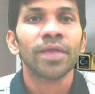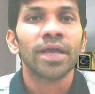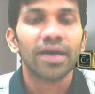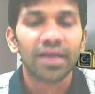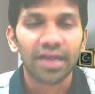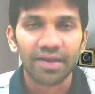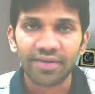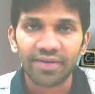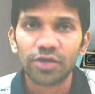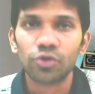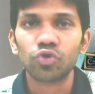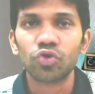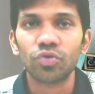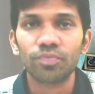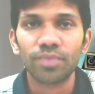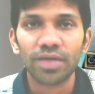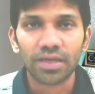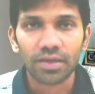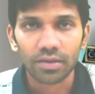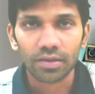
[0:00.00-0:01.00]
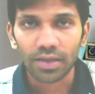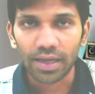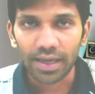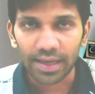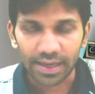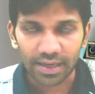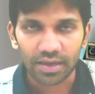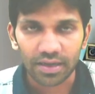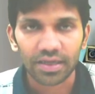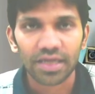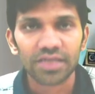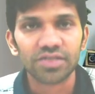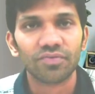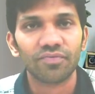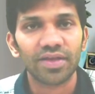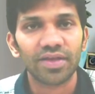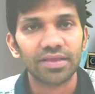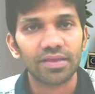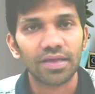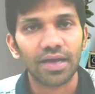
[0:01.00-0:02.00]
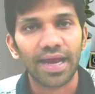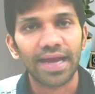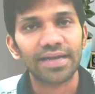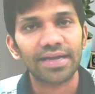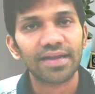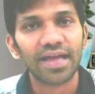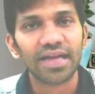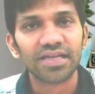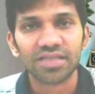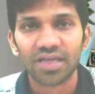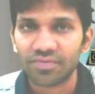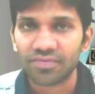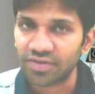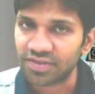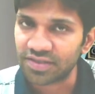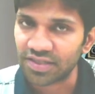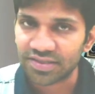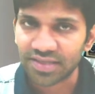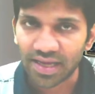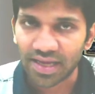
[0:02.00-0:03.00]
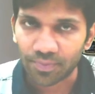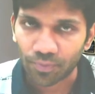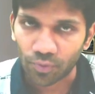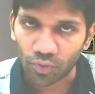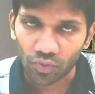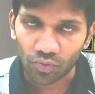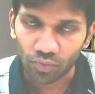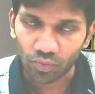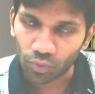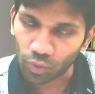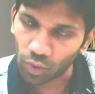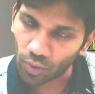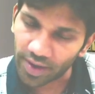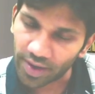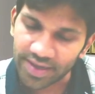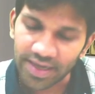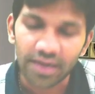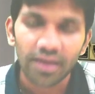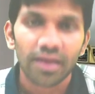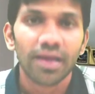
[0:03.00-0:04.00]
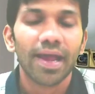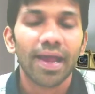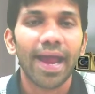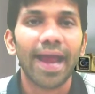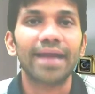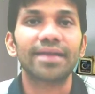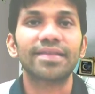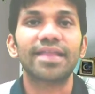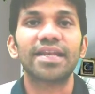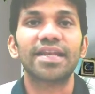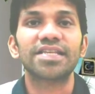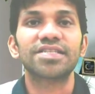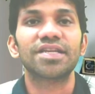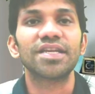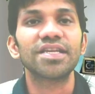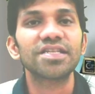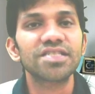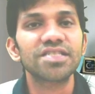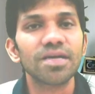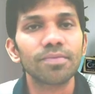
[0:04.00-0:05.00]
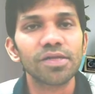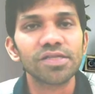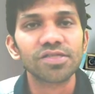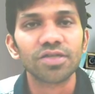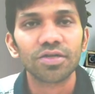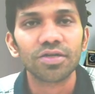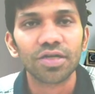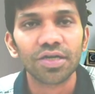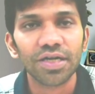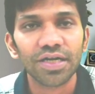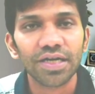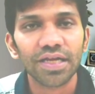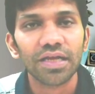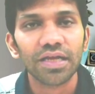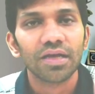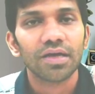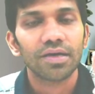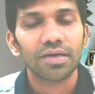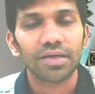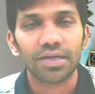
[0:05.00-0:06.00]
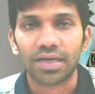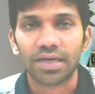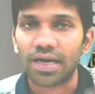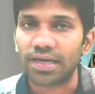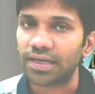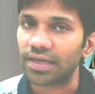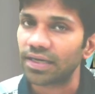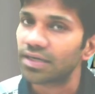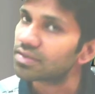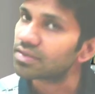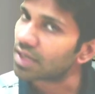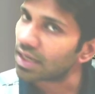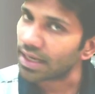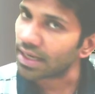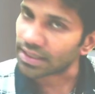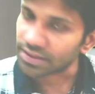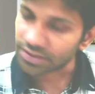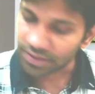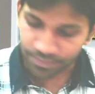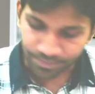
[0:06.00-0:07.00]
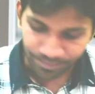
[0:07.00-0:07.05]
revenue should be recognized when the entire services are provided and there is reasonable certainty regarding its collection.